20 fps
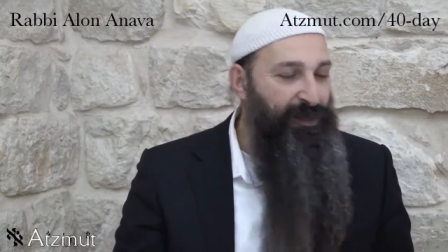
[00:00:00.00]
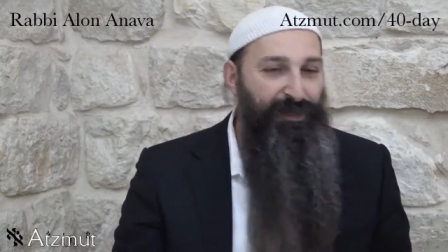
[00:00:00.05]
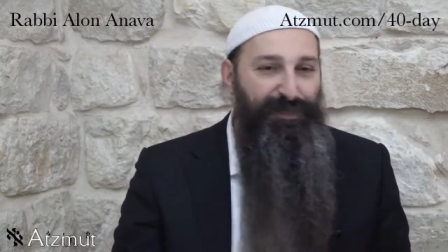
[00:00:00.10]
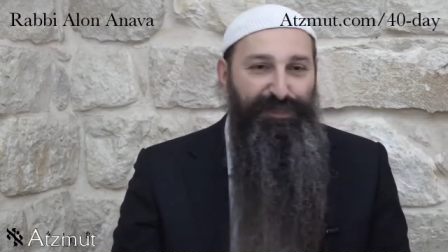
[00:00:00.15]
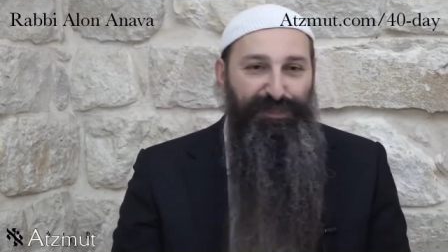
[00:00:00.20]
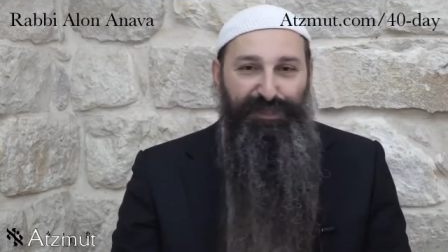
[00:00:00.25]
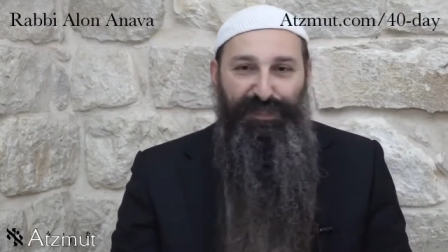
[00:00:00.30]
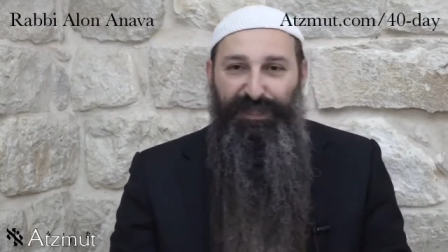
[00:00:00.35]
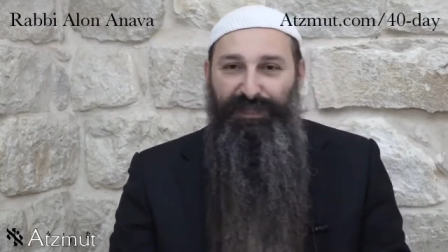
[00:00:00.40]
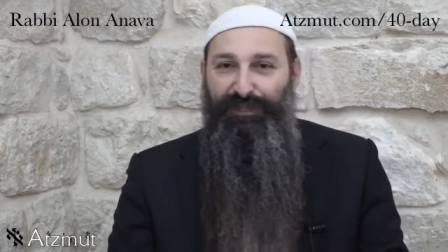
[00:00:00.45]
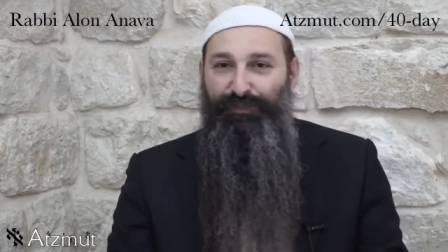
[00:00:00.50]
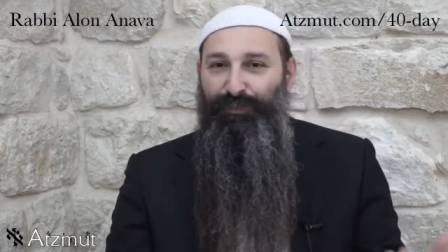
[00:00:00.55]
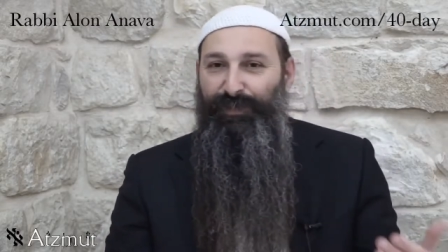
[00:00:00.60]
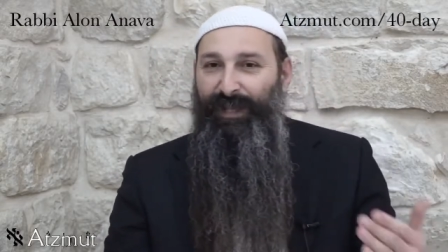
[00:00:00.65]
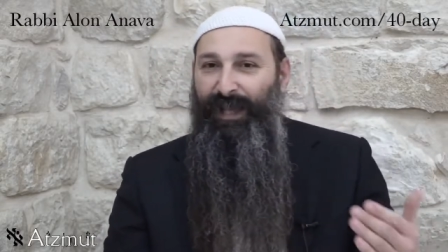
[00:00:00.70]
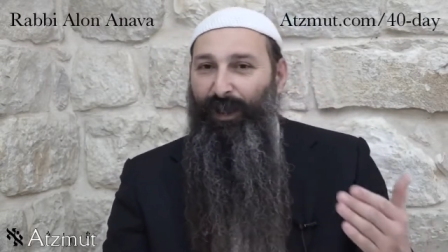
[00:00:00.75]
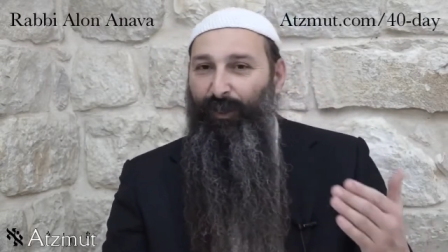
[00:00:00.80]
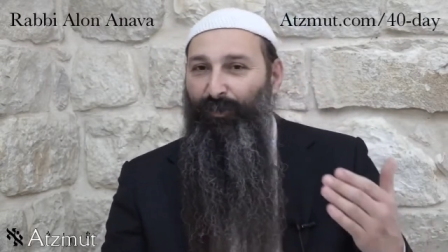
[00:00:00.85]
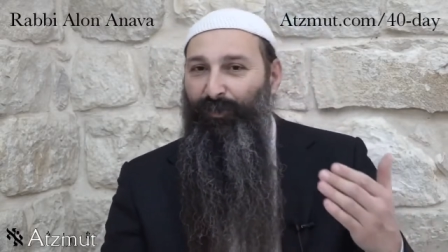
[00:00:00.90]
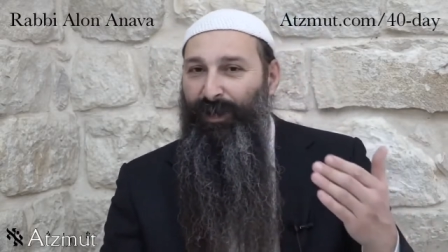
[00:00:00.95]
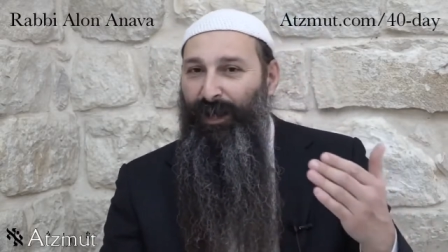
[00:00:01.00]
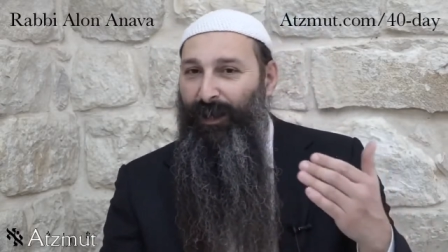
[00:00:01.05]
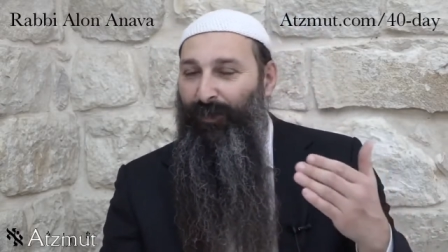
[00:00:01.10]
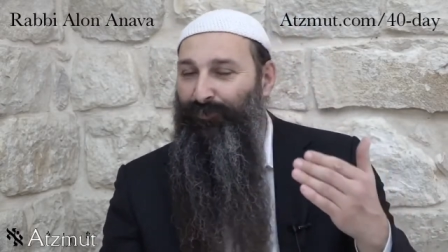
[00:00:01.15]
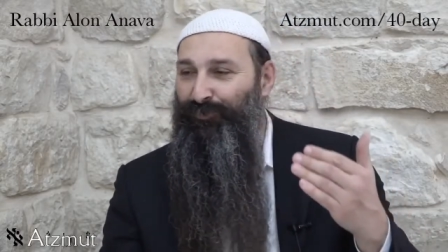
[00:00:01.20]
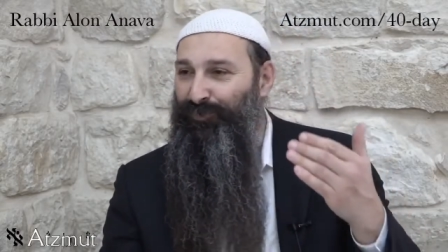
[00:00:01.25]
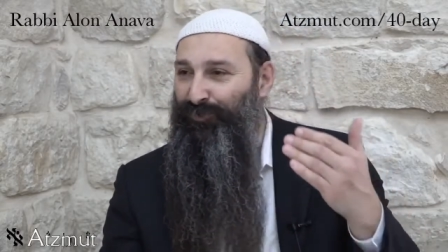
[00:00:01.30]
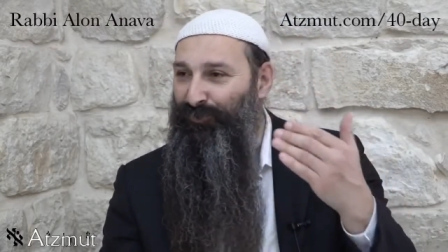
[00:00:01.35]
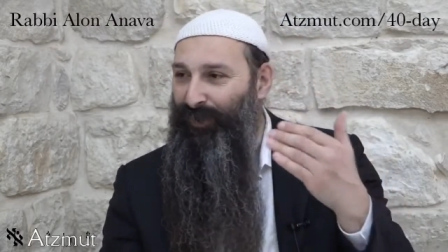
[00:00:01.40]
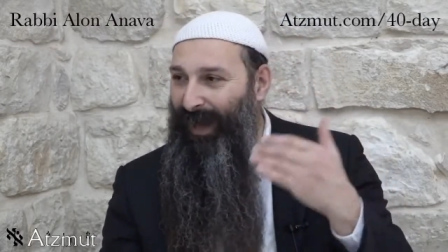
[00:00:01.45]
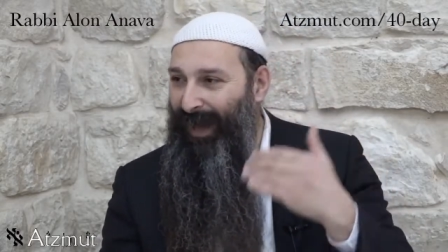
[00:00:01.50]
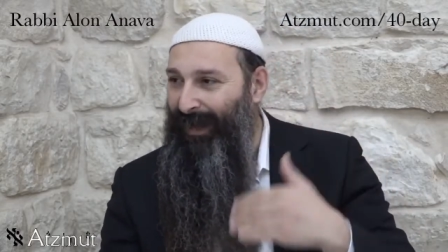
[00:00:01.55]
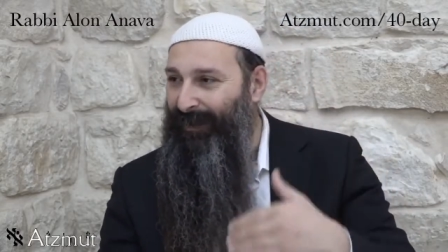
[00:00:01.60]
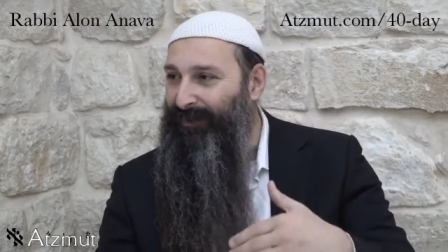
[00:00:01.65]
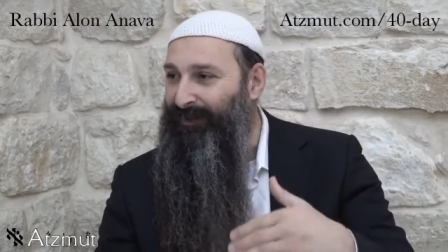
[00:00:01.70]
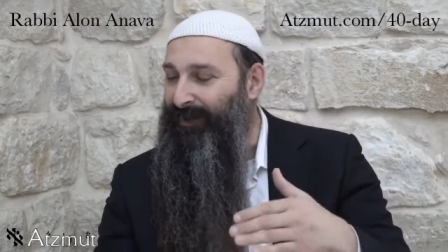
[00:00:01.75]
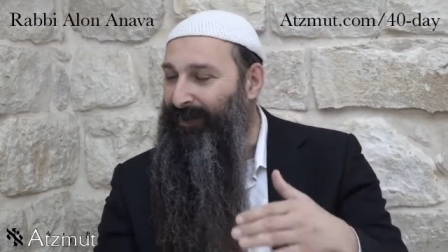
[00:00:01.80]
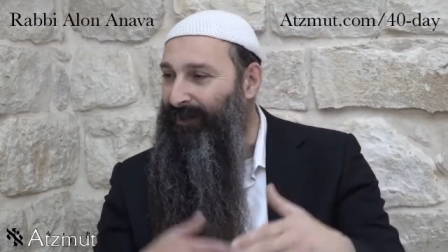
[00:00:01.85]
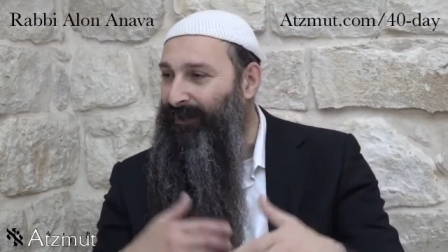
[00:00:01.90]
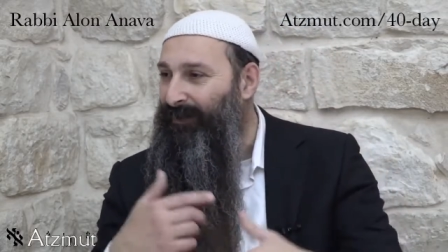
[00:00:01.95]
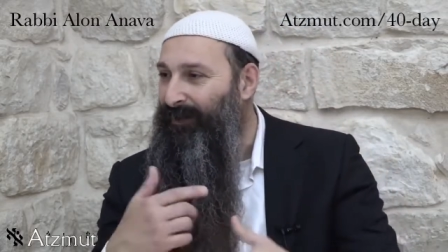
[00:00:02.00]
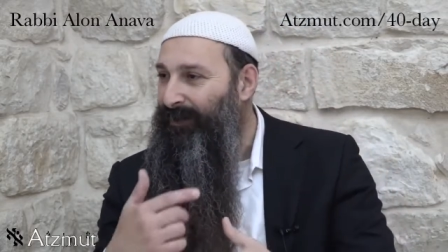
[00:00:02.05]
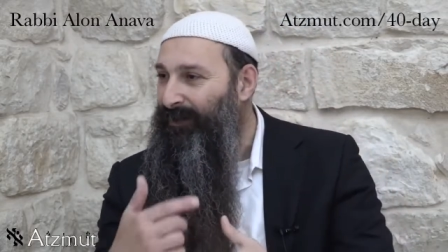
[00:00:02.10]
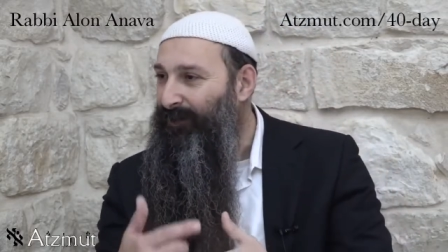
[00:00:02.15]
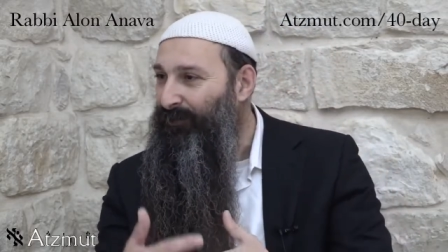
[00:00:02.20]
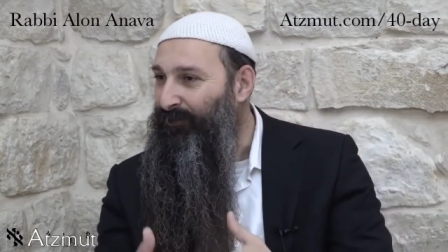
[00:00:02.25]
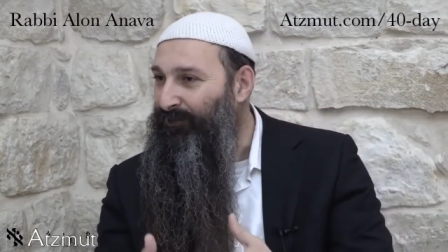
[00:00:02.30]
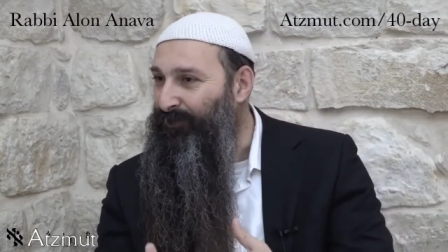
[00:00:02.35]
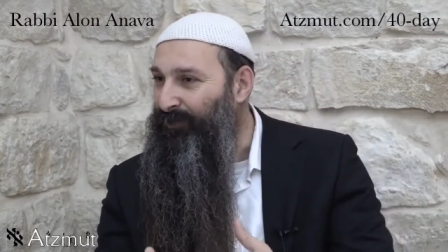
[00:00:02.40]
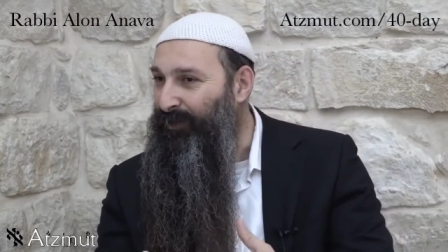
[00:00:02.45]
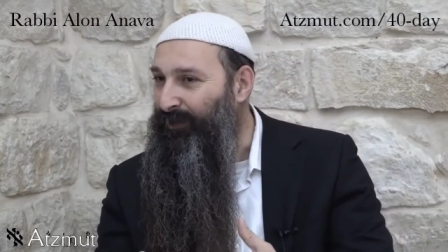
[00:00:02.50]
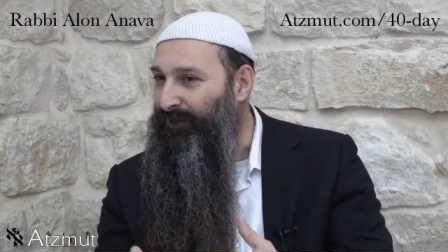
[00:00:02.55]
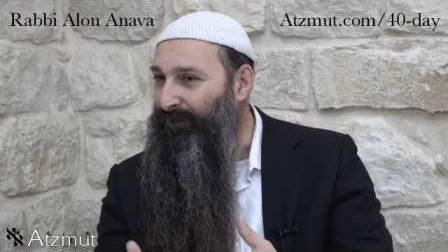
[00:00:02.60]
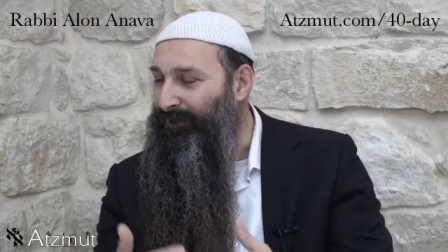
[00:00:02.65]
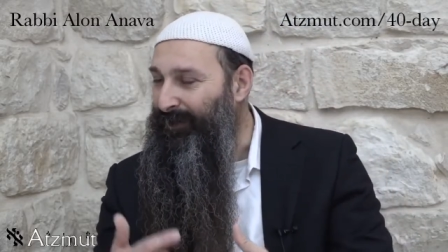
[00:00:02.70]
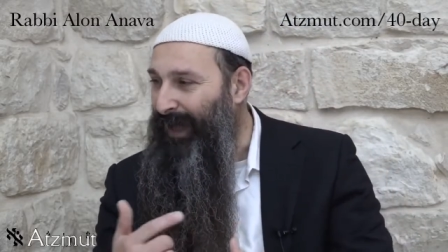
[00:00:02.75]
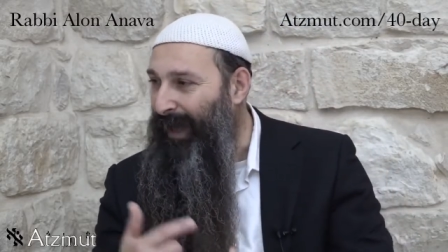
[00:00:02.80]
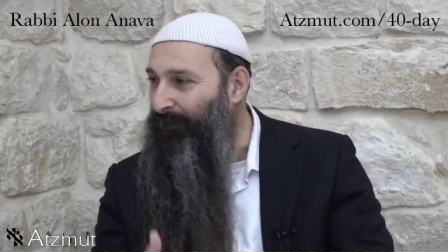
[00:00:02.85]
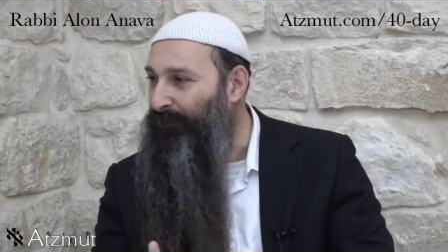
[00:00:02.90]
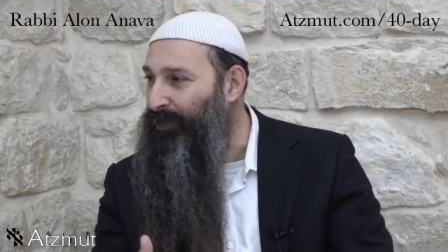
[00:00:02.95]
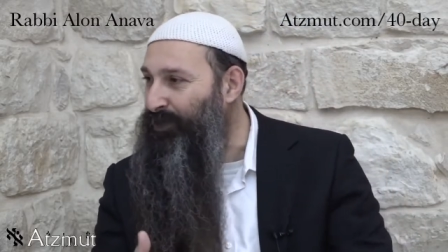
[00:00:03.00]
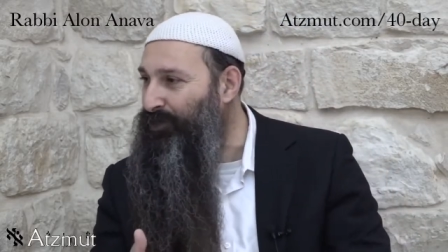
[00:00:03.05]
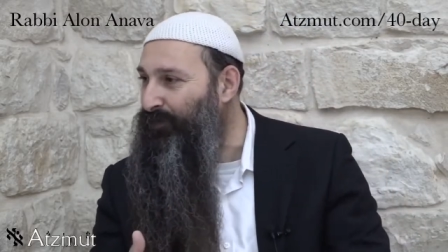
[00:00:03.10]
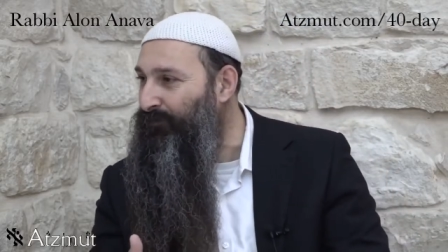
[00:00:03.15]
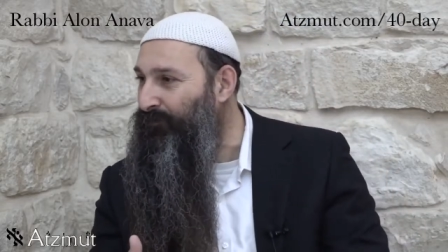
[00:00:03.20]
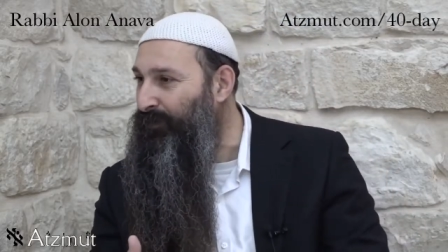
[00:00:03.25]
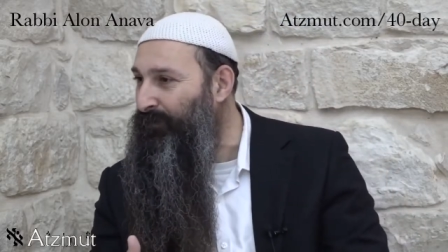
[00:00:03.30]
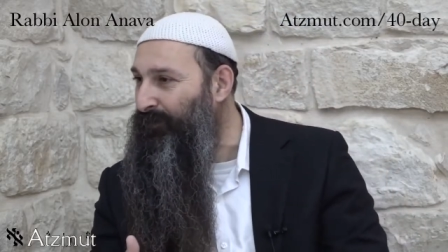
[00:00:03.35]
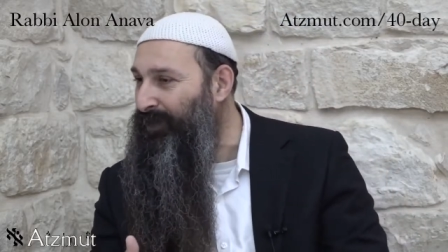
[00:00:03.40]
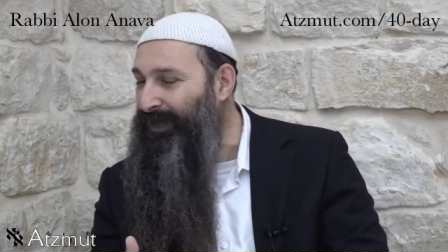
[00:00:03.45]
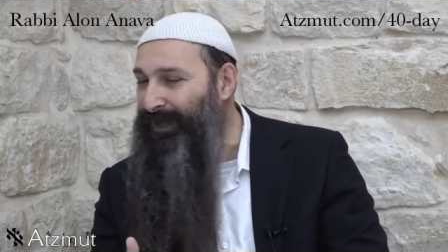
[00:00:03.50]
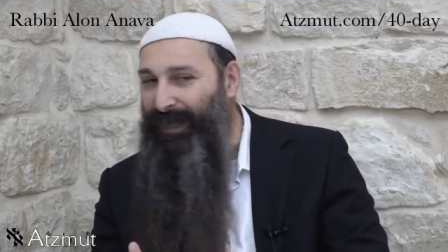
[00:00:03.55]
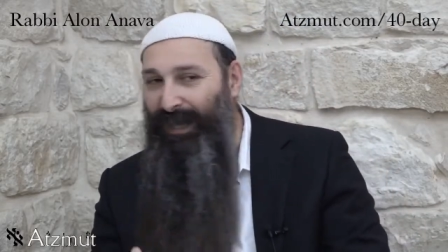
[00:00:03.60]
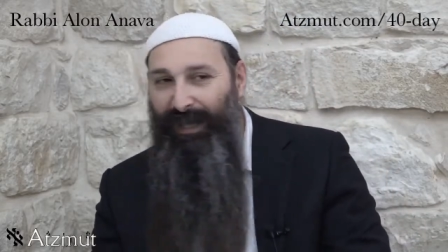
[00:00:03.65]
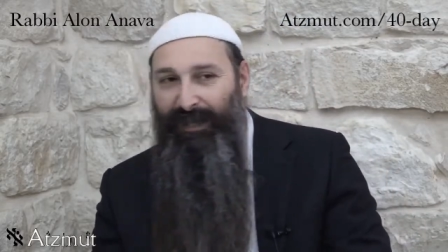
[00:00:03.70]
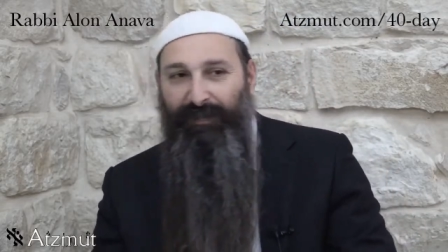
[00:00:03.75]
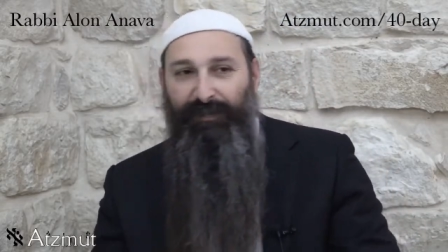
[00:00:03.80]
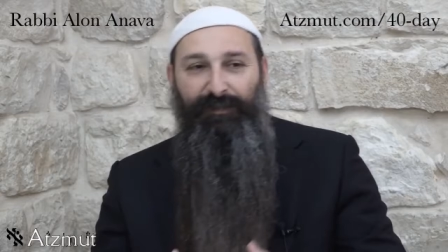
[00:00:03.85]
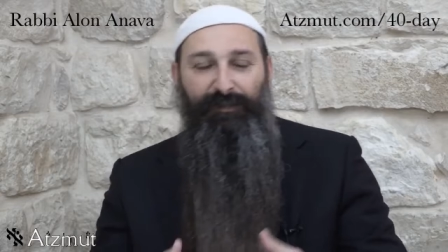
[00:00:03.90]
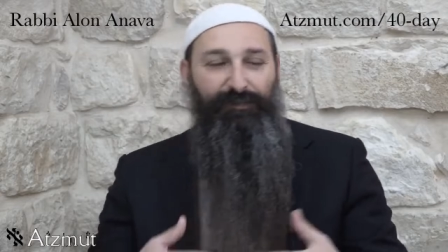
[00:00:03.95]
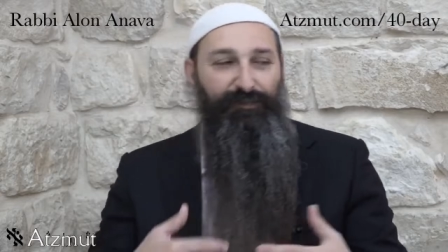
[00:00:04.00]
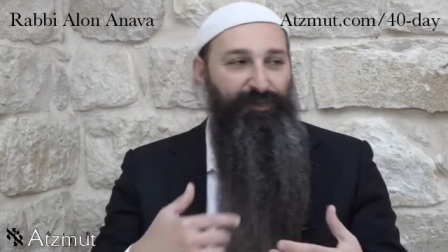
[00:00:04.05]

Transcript: Since we're now counteracting the damage of the minyan,